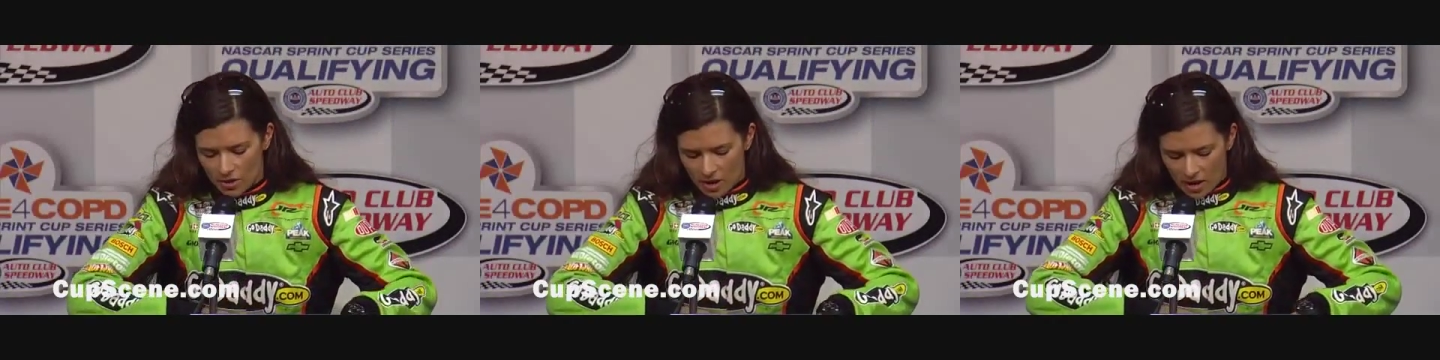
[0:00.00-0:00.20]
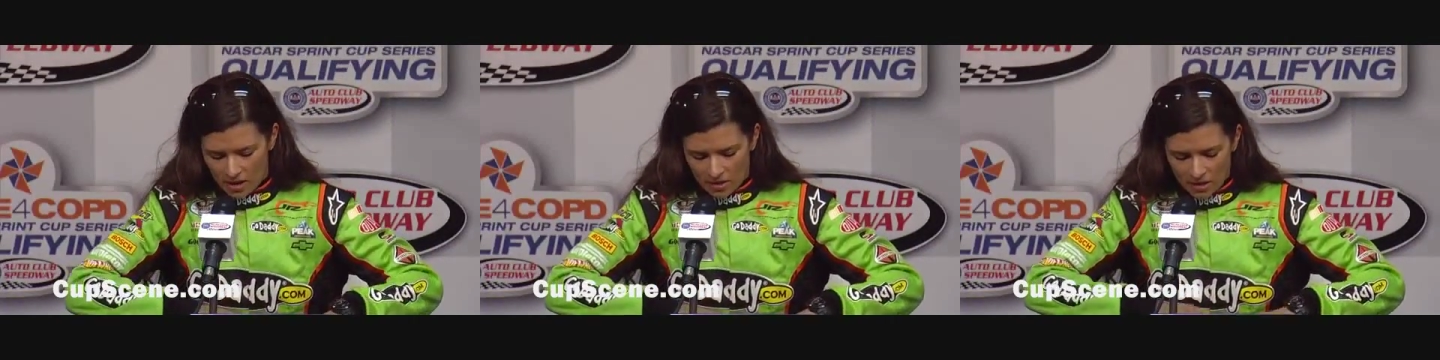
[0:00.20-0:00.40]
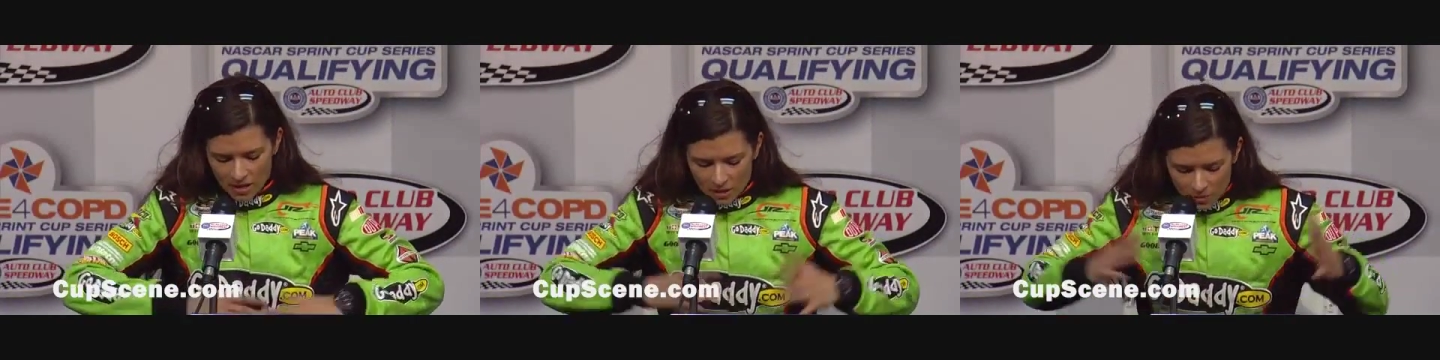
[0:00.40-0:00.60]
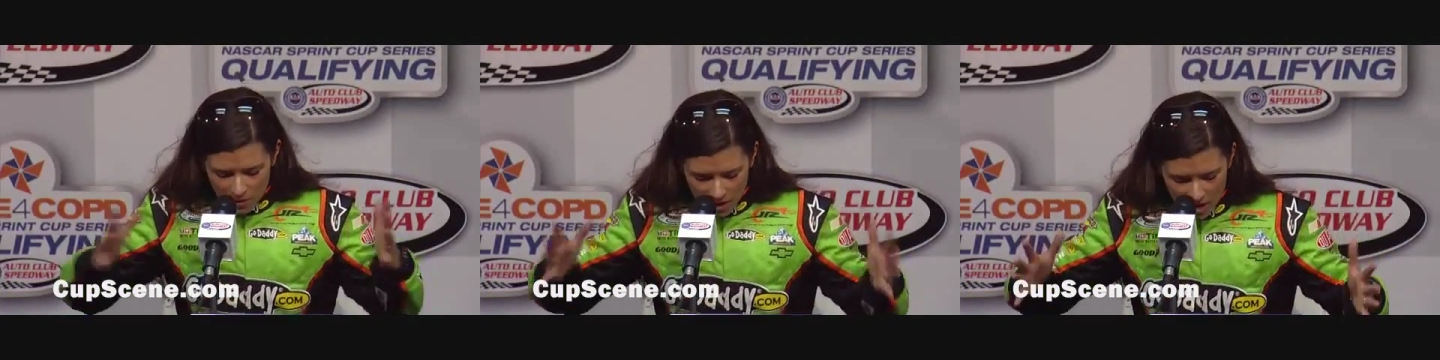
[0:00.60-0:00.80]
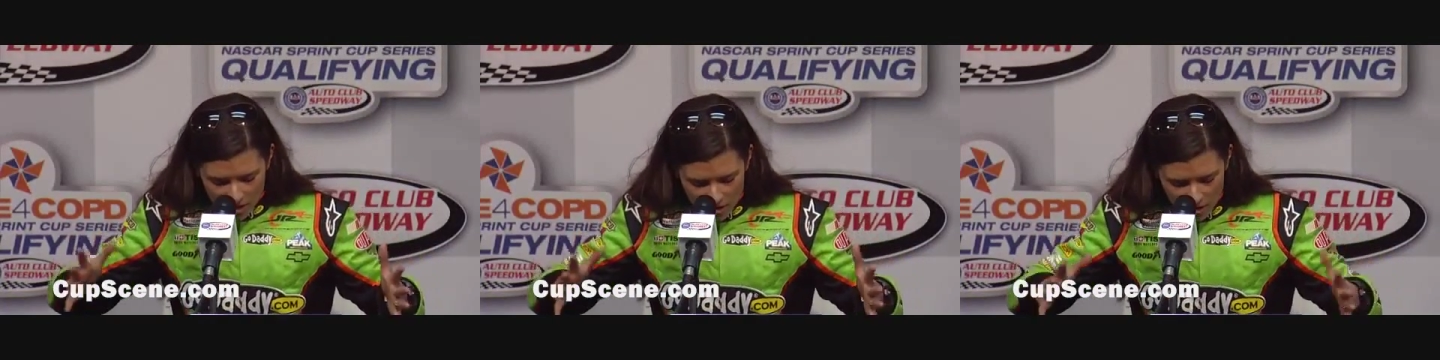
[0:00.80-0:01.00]
Okay. That's
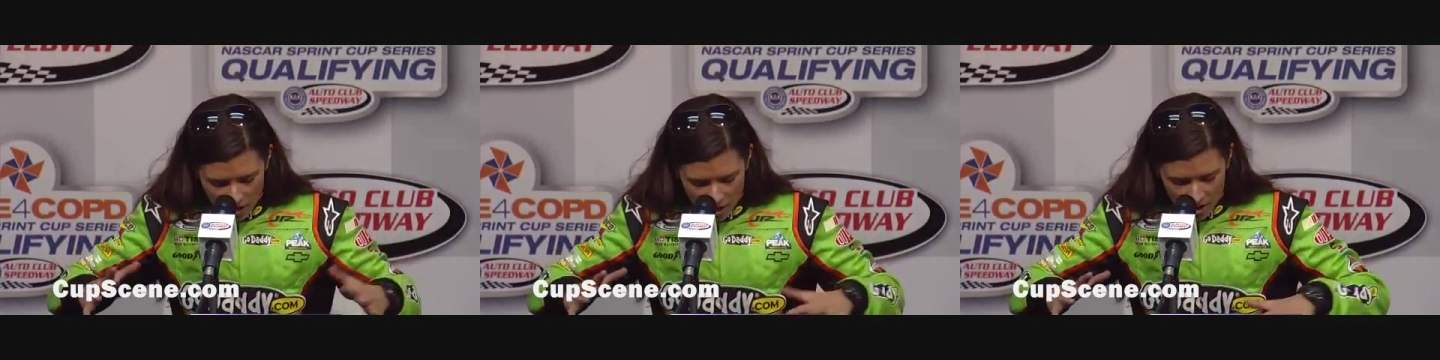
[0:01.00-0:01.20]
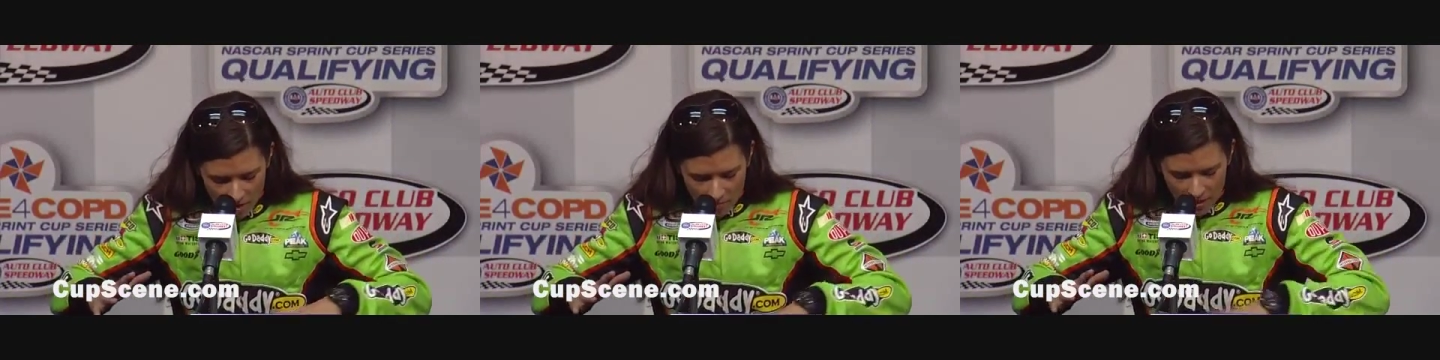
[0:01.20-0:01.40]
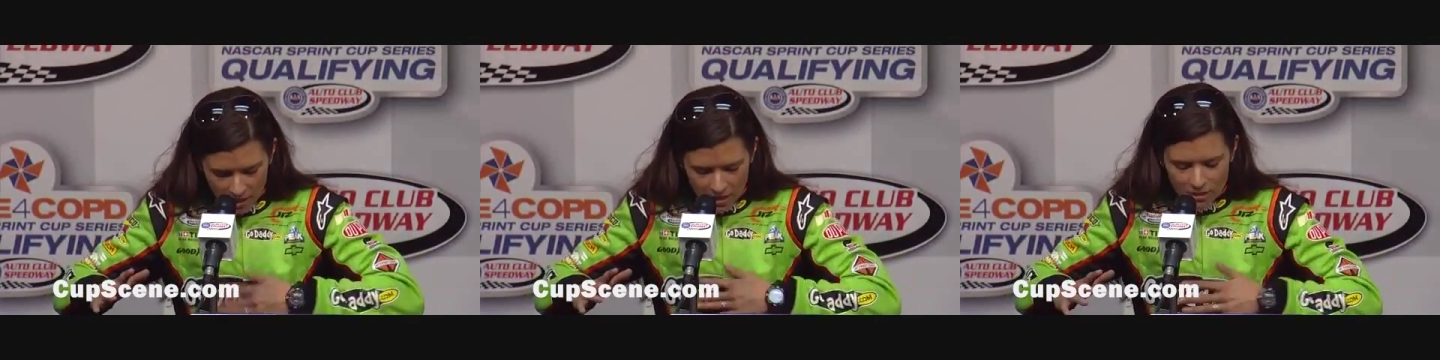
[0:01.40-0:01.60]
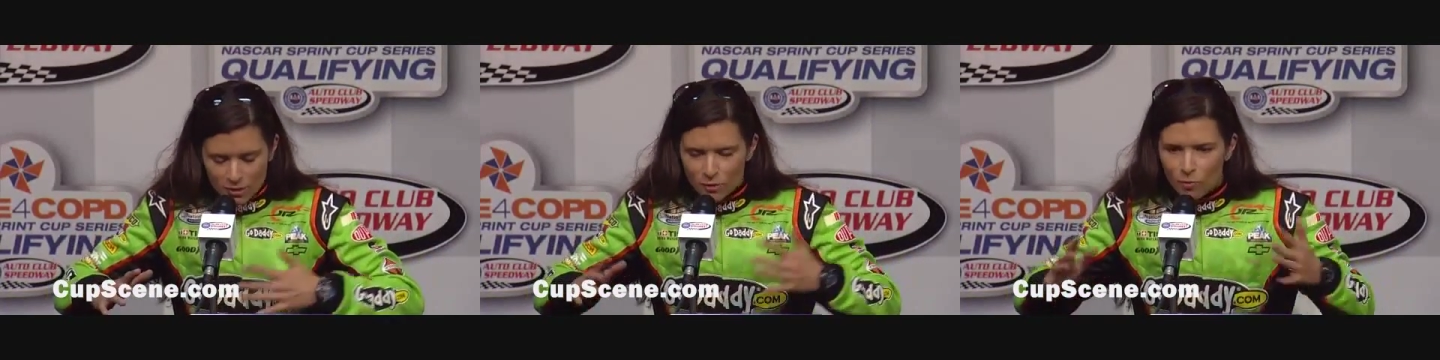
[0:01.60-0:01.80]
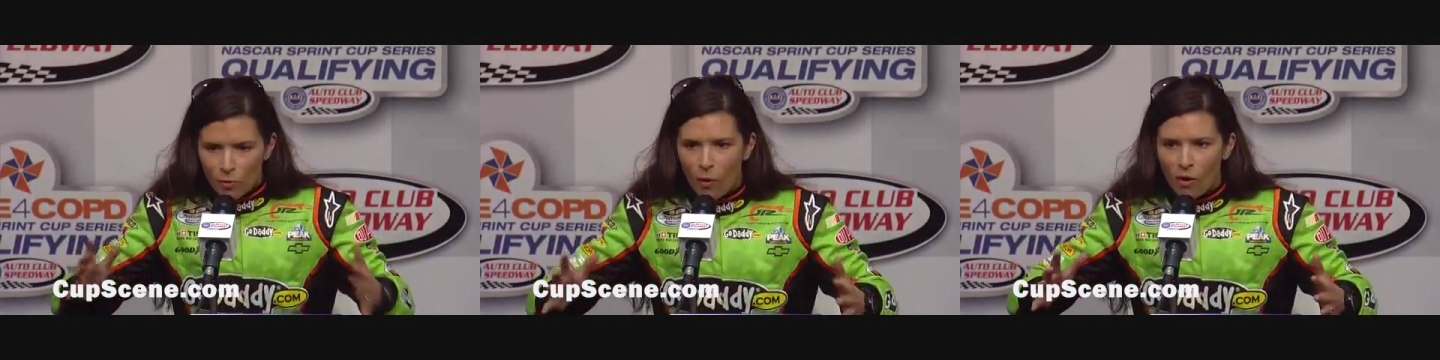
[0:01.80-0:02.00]
what I thought. I'm like, I
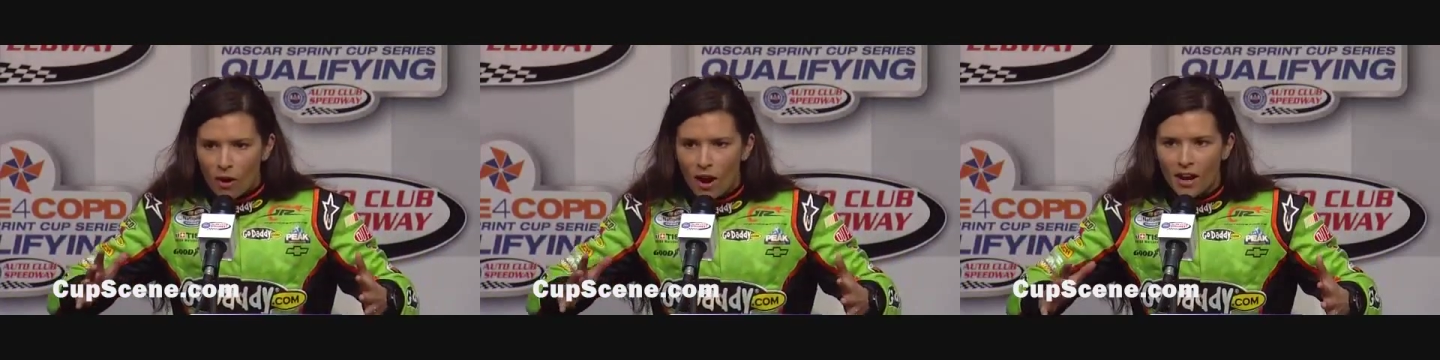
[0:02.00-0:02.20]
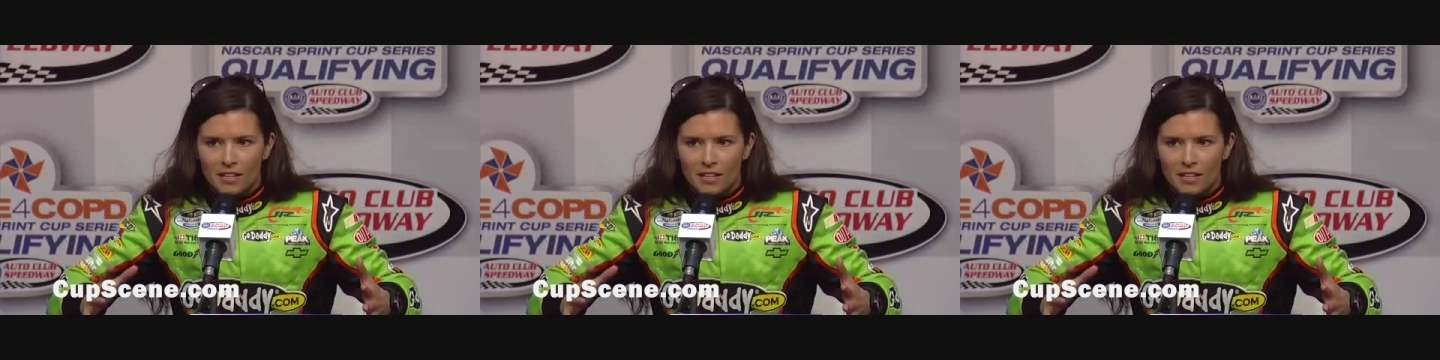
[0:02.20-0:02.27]
swore